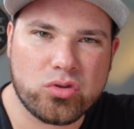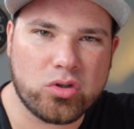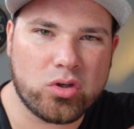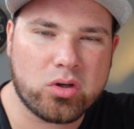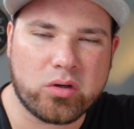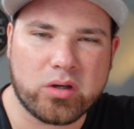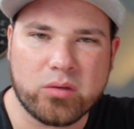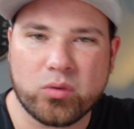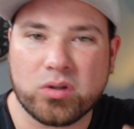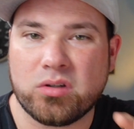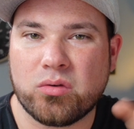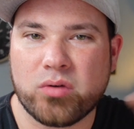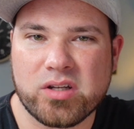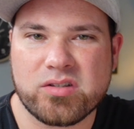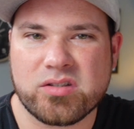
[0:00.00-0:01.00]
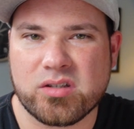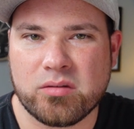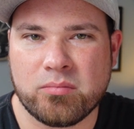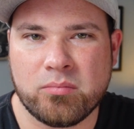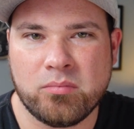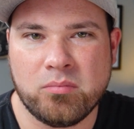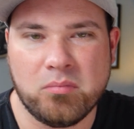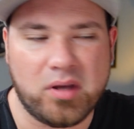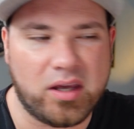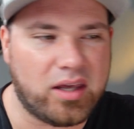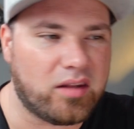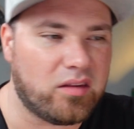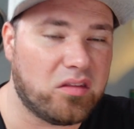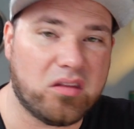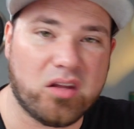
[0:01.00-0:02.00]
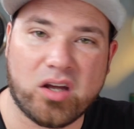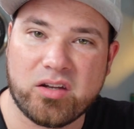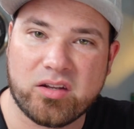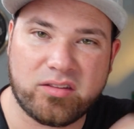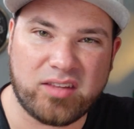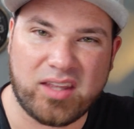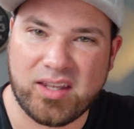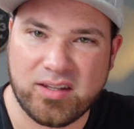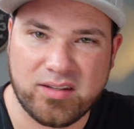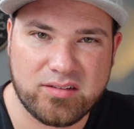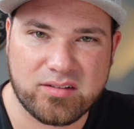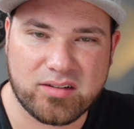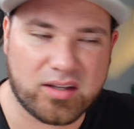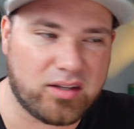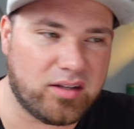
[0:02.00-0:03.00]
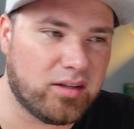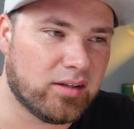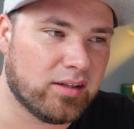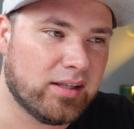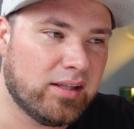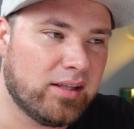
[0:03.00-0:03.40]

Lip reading: going with Gritsum and other things, and